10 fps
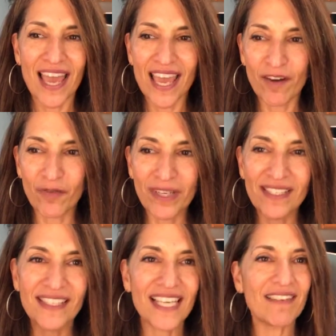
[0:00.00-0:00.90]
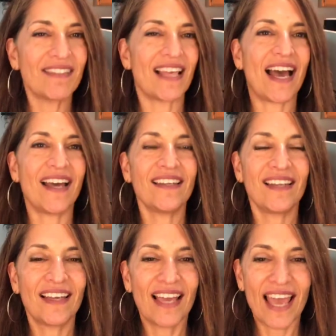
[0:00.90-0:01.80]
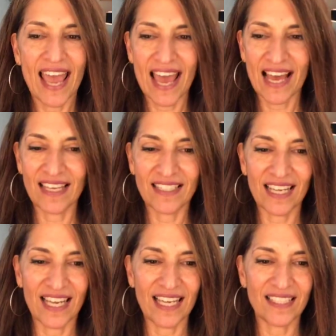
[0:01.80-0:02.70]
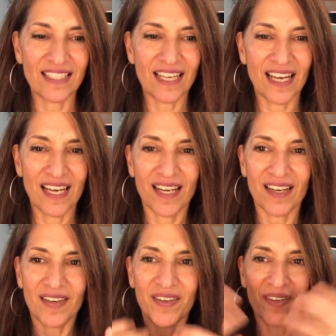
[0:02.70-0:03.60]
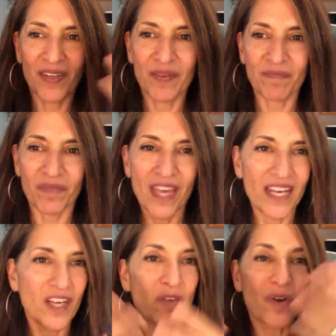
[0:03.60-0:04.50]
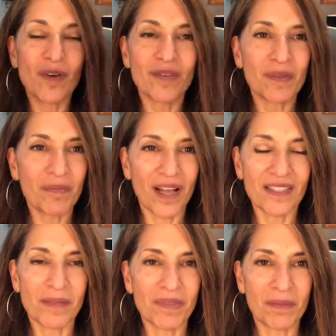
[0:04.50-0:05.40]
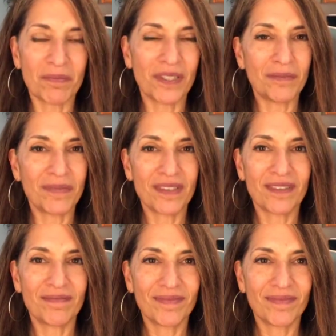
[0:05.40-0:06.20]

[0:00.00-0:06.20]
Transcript: It receives that and it, uh, and it grows and blossoms and blooms.